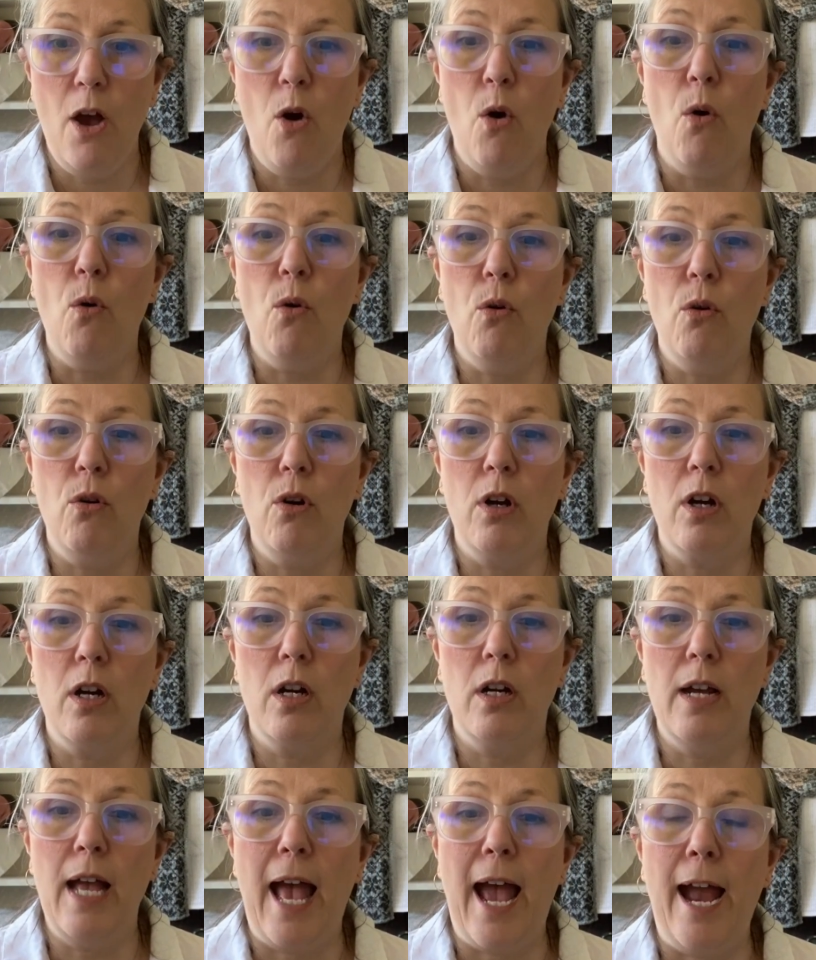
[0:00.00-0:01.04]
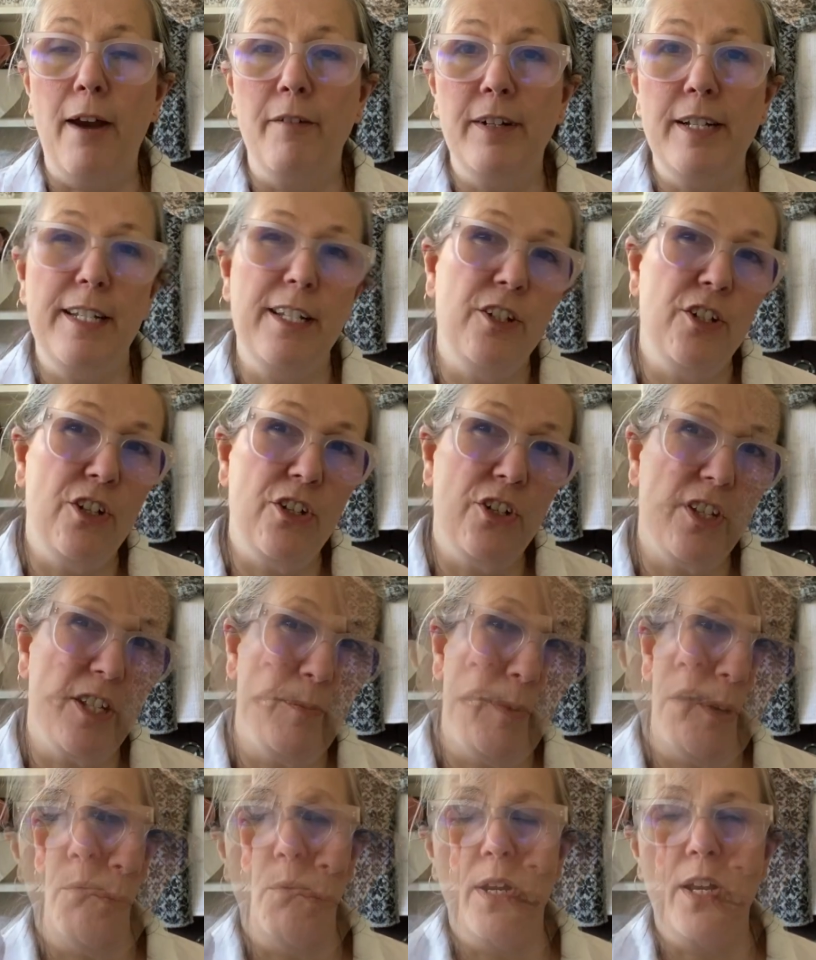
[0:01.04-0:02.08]
or Aran is usually
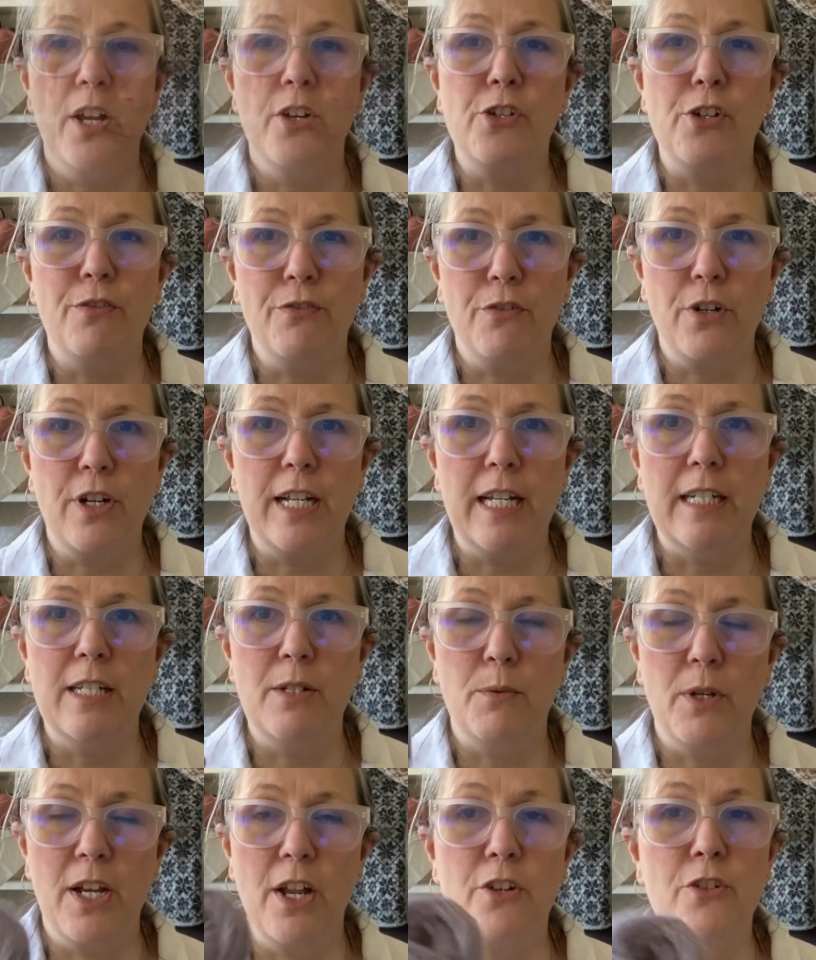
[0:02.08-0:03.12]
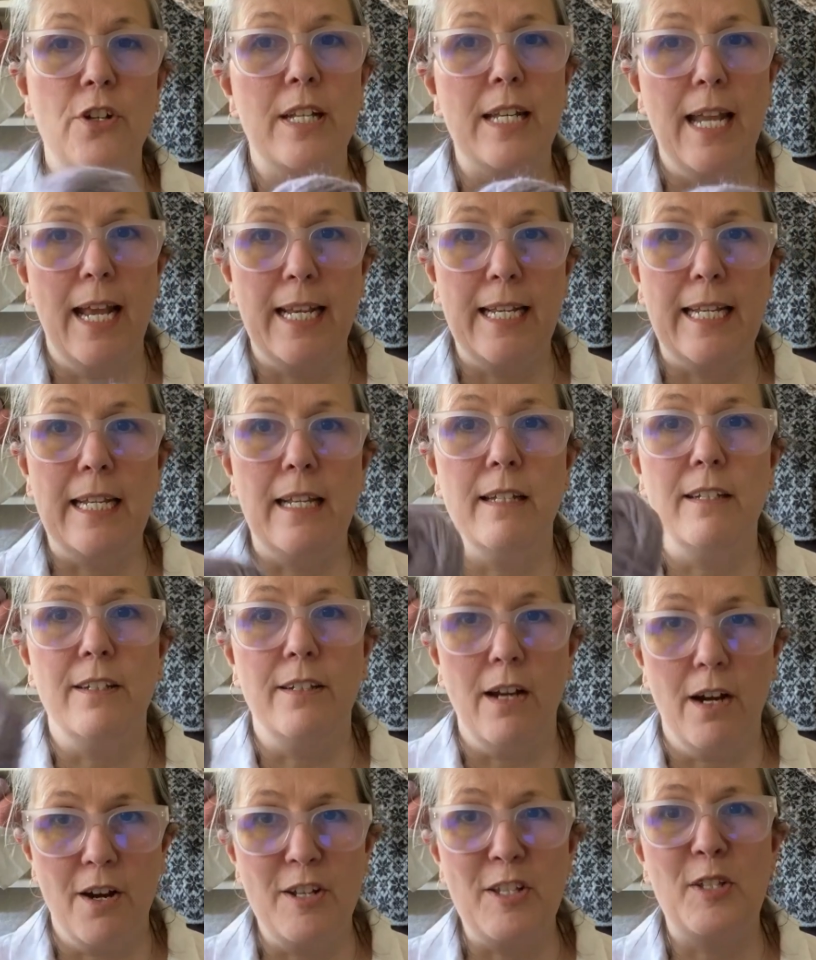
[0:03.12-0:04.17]
about 140 to 190
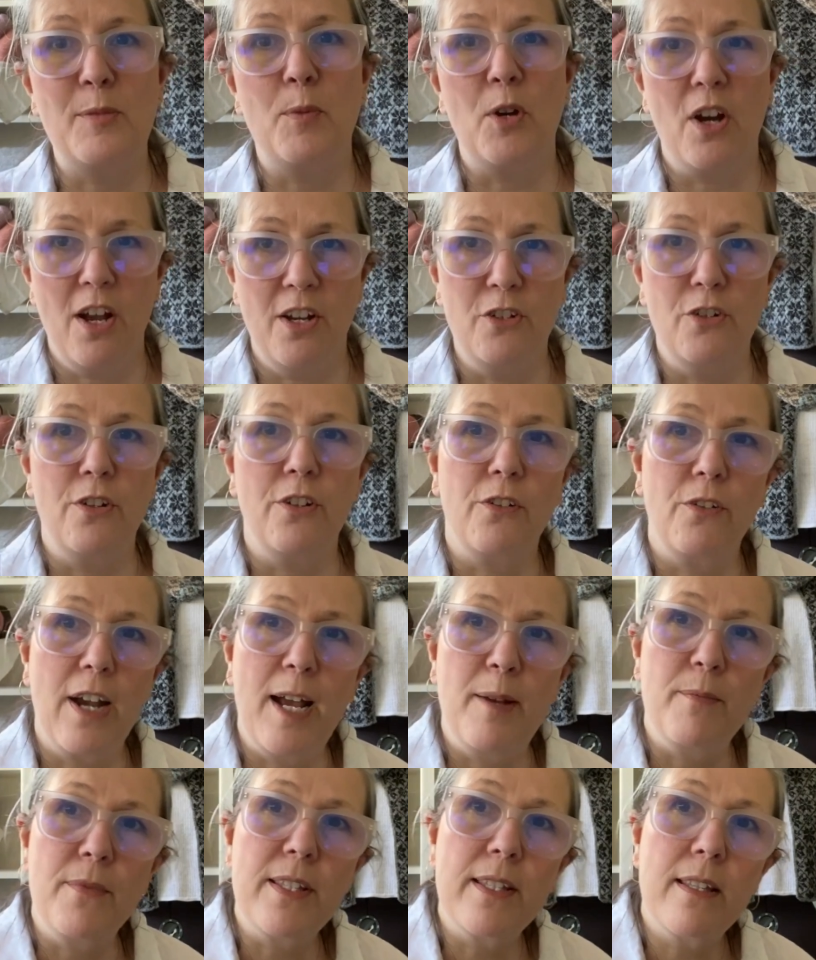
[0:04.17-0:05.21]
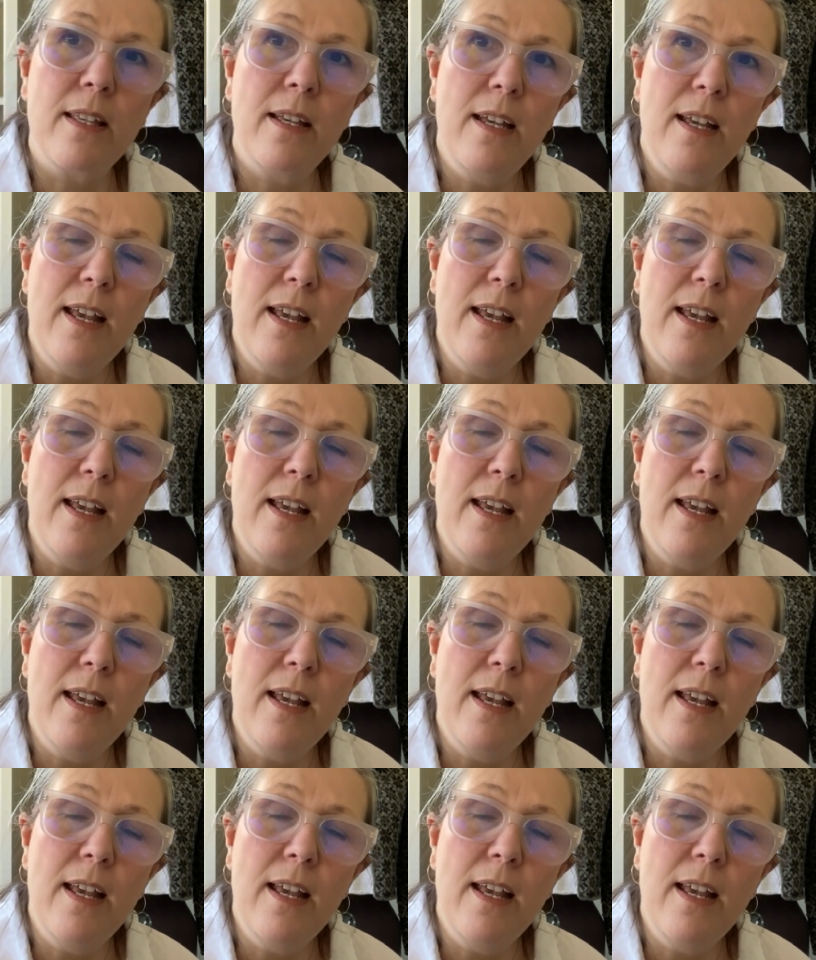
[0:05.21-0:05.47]
yards per 100 grams.